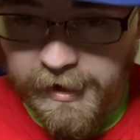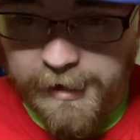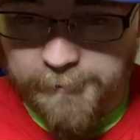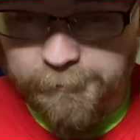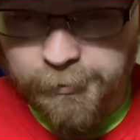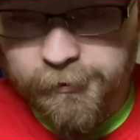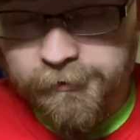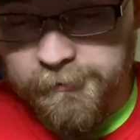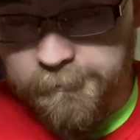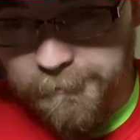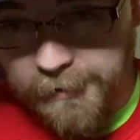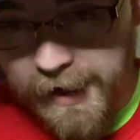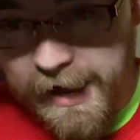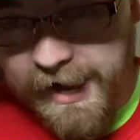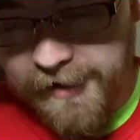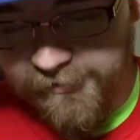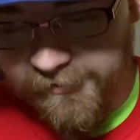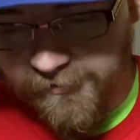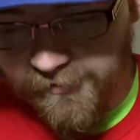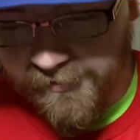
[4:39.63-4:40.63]
And puts it
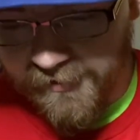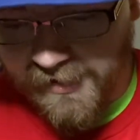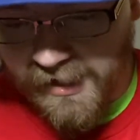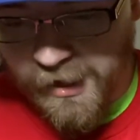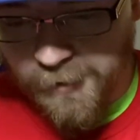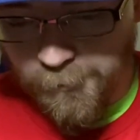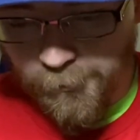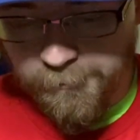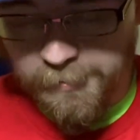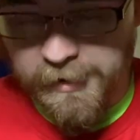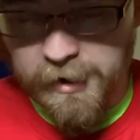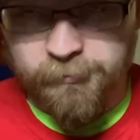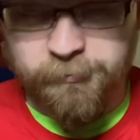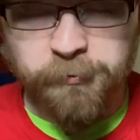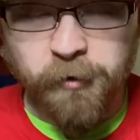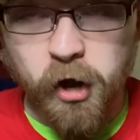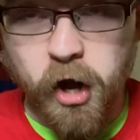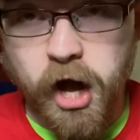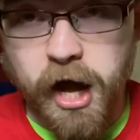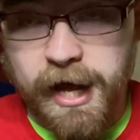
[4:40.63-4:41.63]
past the keeper,
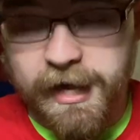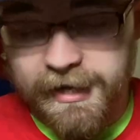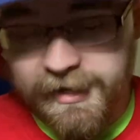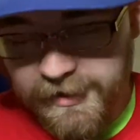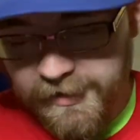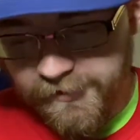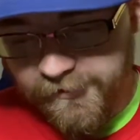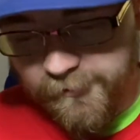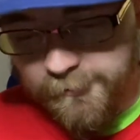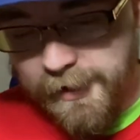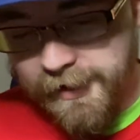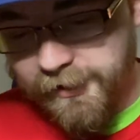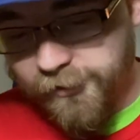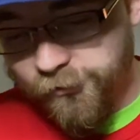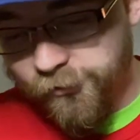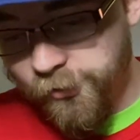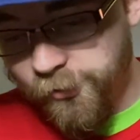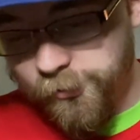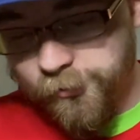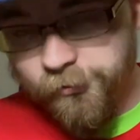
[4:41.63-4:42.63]
Belfon, to make it
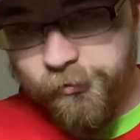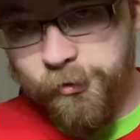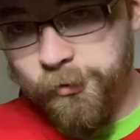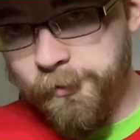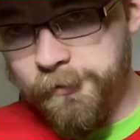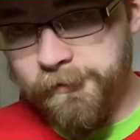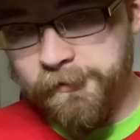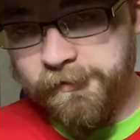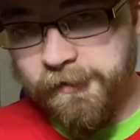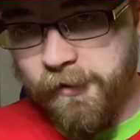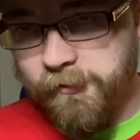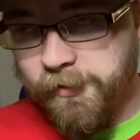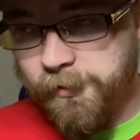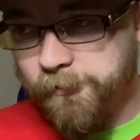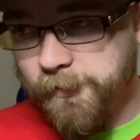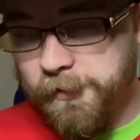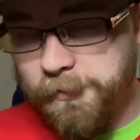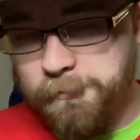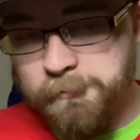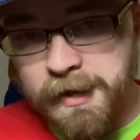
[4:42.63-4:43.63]
2-2 in the
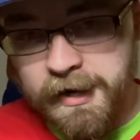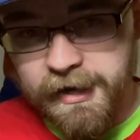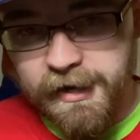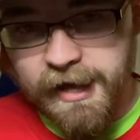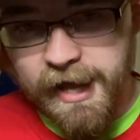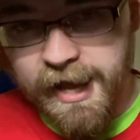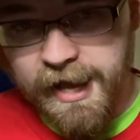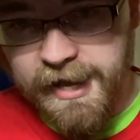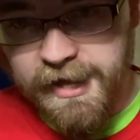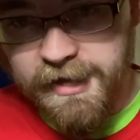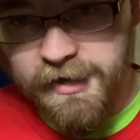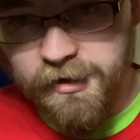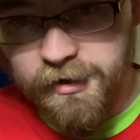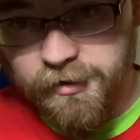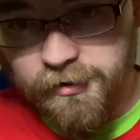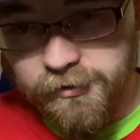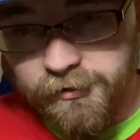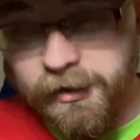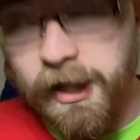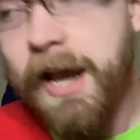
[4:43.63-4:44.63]
75th minute. A
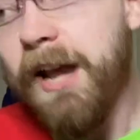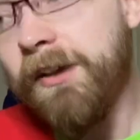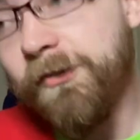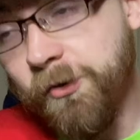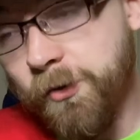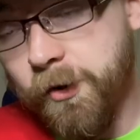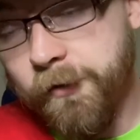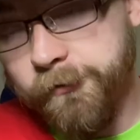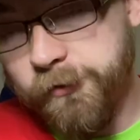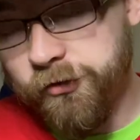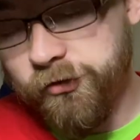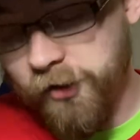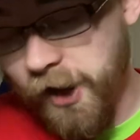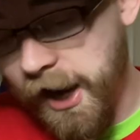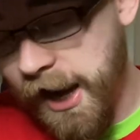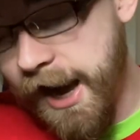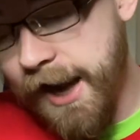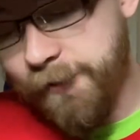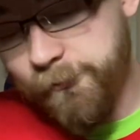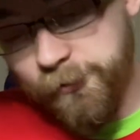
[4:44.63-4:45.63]
laser of a
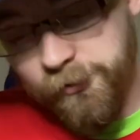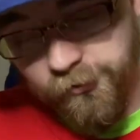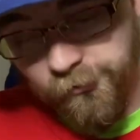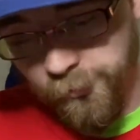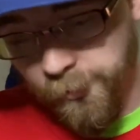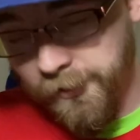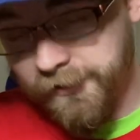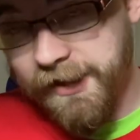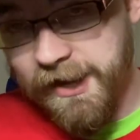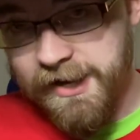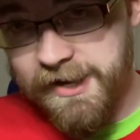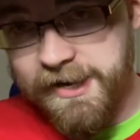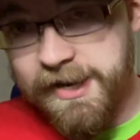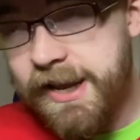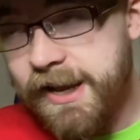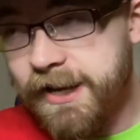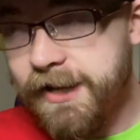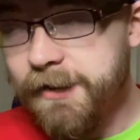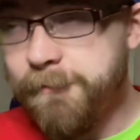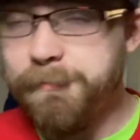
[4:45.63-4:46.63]
shot, which is what they
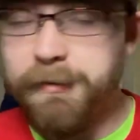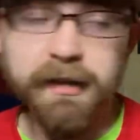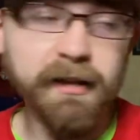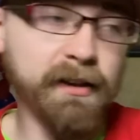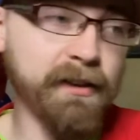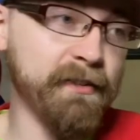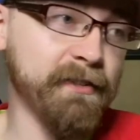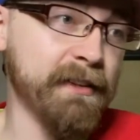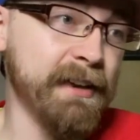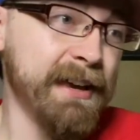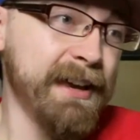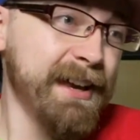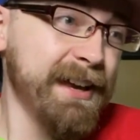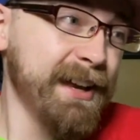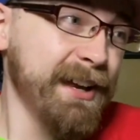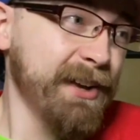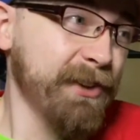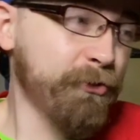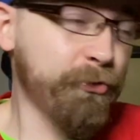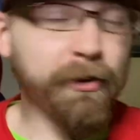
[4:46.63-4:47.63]
needed. Because
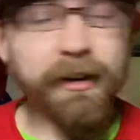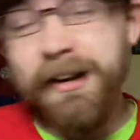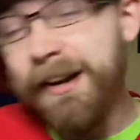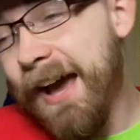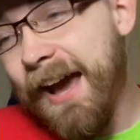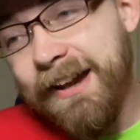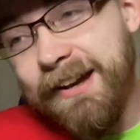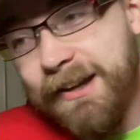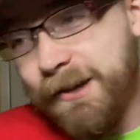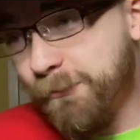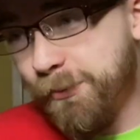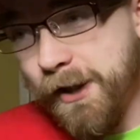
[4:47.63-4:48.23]
Trinidad didn't